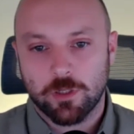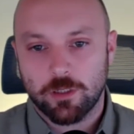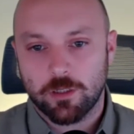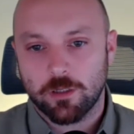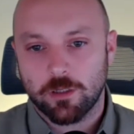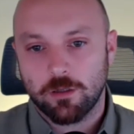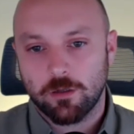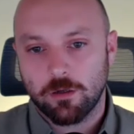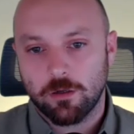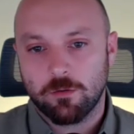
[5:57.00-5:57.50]
like,
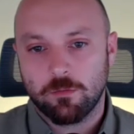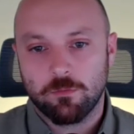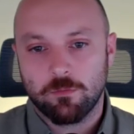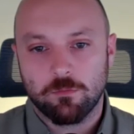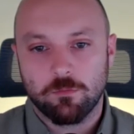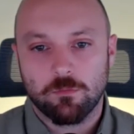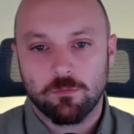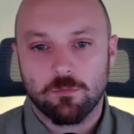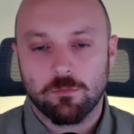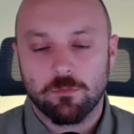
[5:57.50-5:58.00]
um,
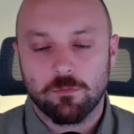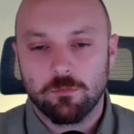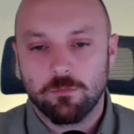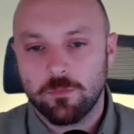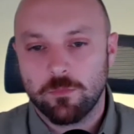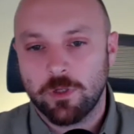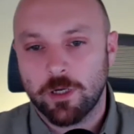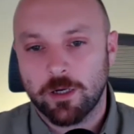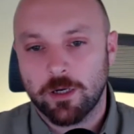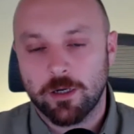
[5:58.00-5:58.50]

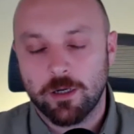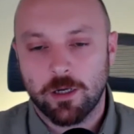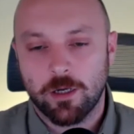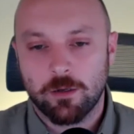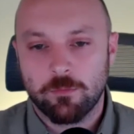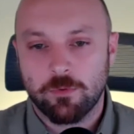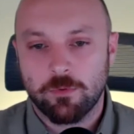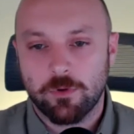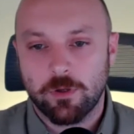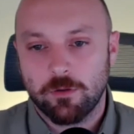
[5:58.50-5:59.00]
yeah,
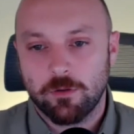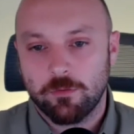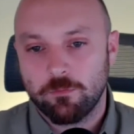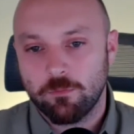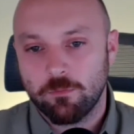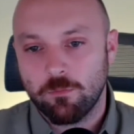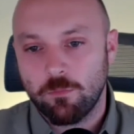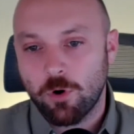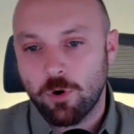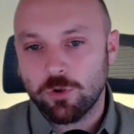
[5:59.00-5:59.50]
I've,
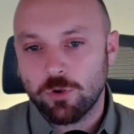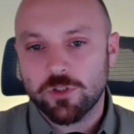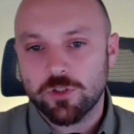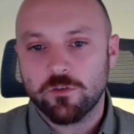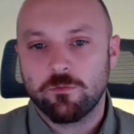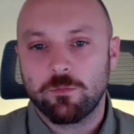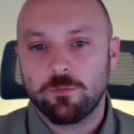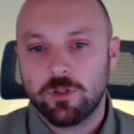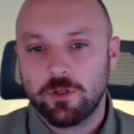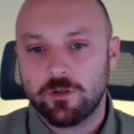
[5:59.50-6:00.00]
most
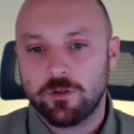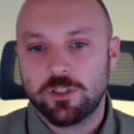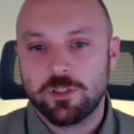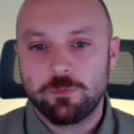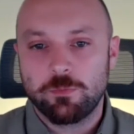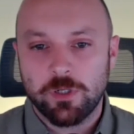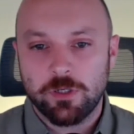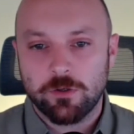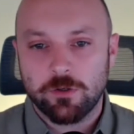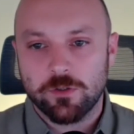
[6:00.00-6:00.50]
of the
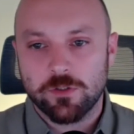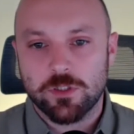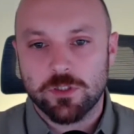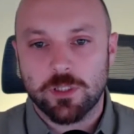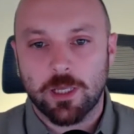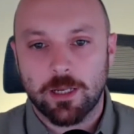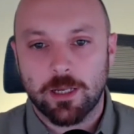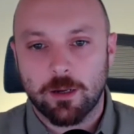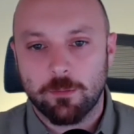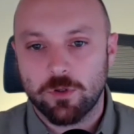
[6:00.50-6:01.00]
experience
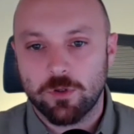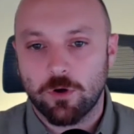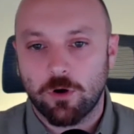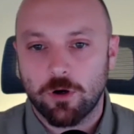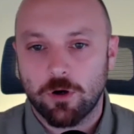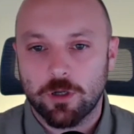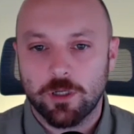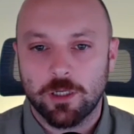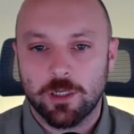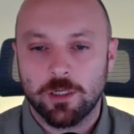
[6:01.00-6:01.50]
that I'm
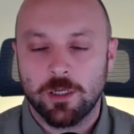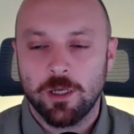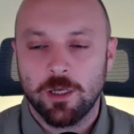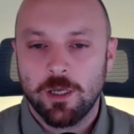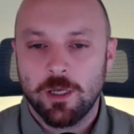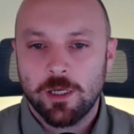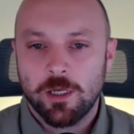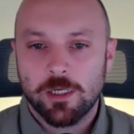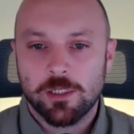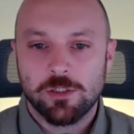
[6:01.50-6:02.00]
talking
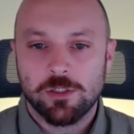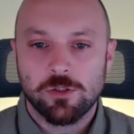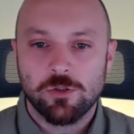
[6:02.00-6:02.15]
is